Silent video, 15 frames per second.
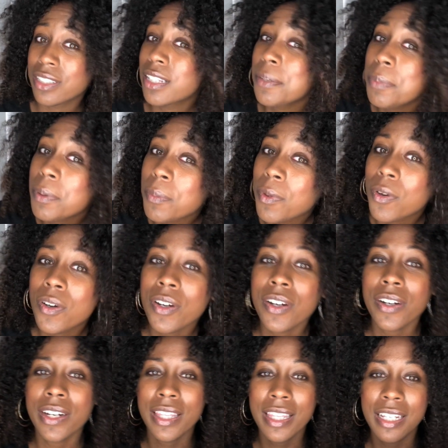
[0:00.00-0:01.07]
sleeping
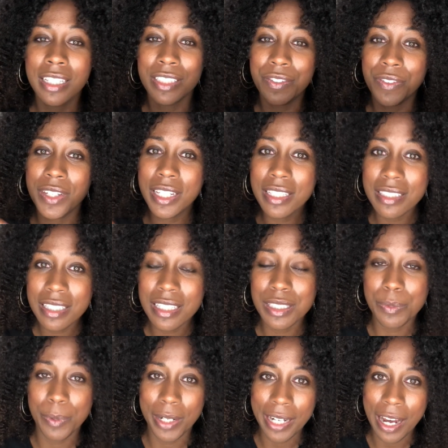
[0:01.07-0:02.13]
more, and then his feedings get
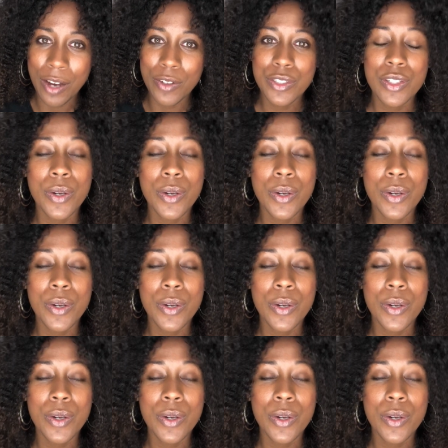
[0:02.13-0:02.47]
spread out.